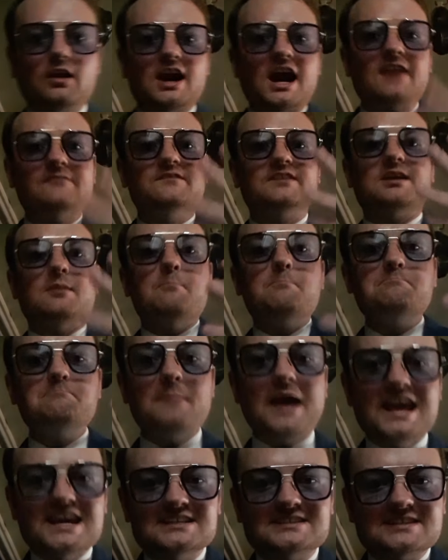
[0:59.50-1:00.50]
are having an
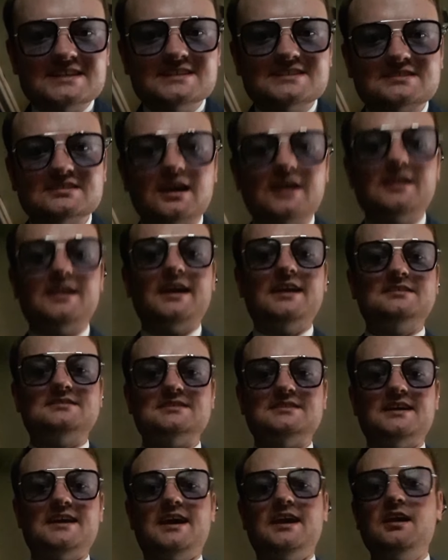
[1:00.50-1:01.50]
amazing Sunday
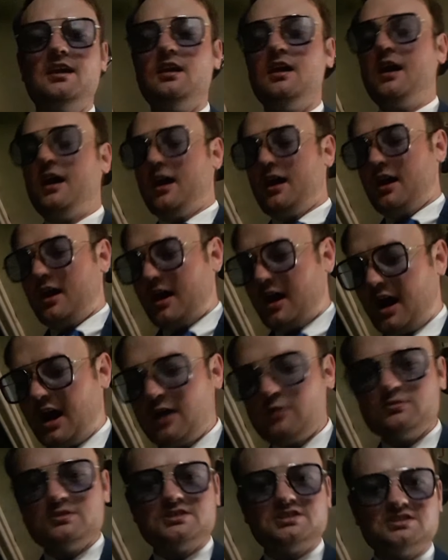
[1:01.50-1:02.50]
today.
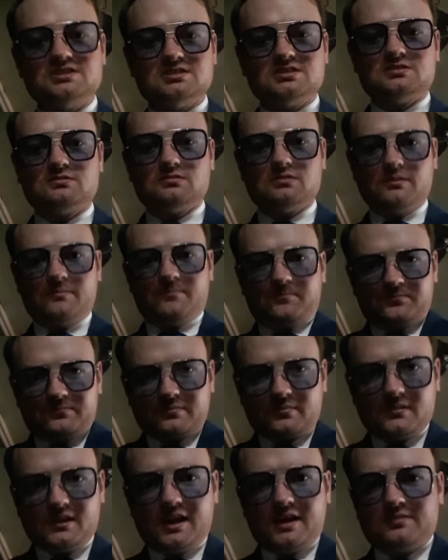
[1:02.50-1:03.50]
I was just
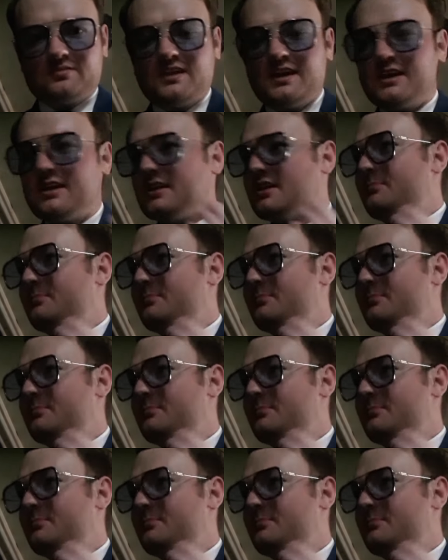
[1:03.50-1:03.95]
thinking